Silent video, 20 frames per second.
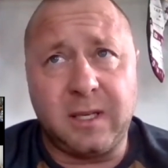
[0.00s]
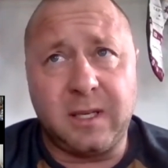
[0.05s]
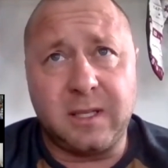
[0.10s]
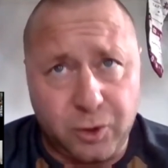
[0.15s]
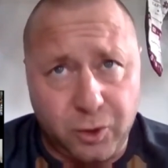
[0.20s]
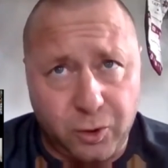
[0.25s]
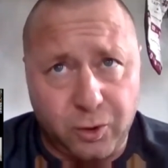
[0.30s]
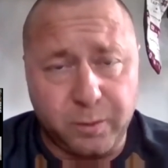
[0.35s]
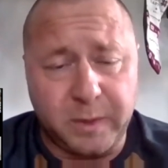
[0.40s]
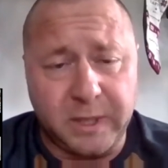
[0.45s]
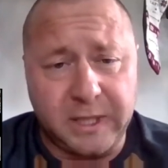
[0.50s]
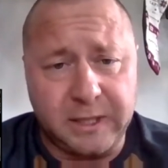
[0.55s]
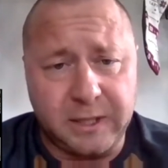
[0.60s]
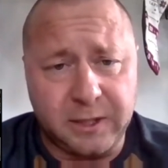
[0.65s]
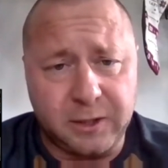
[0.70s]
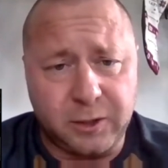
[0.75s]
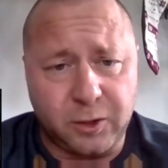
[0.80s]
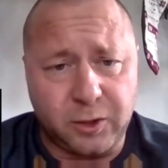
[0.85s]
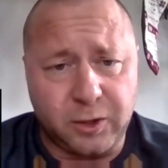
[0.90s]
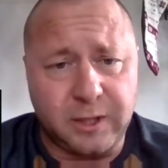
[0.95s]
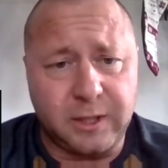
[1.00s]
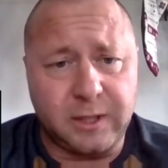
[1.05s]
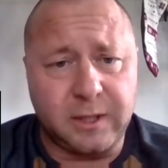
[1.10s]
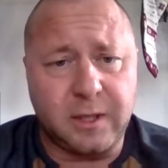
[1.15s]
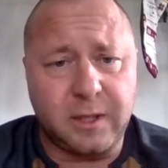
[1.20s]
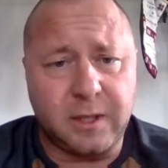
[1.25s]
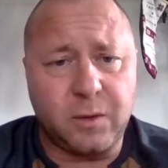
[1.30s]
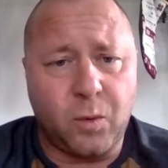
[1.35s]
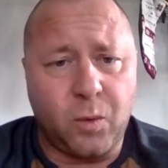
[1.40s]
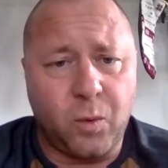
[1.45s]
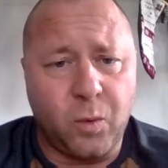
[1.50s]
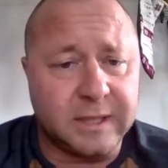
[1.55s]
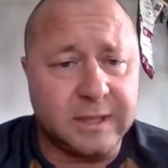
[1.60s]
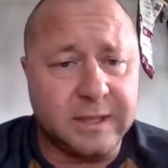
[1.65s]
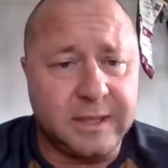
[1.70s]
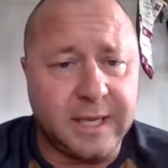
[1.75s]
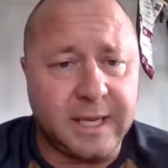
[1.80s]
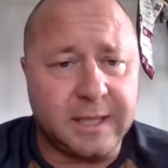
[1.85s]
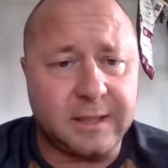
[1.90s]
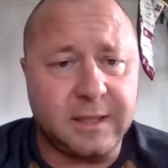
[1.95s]
was told by the attorney that the
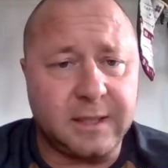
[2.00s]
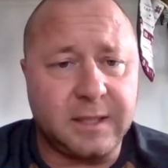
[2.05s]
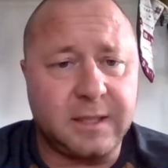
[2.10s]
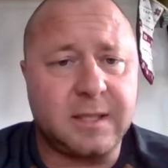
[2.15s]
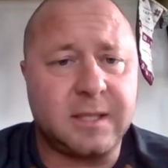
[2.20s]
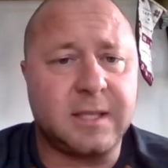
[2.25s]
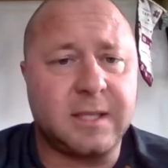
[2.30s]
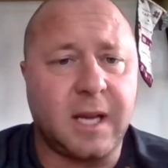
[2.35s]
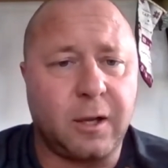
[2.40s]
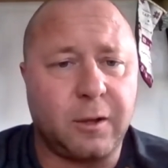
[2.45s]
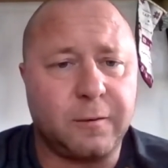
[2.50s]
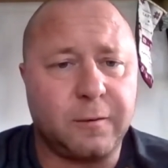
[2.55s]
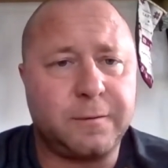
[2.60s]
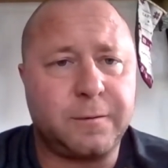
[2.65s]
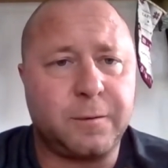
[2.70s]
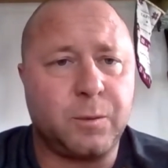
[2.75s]
debt itself,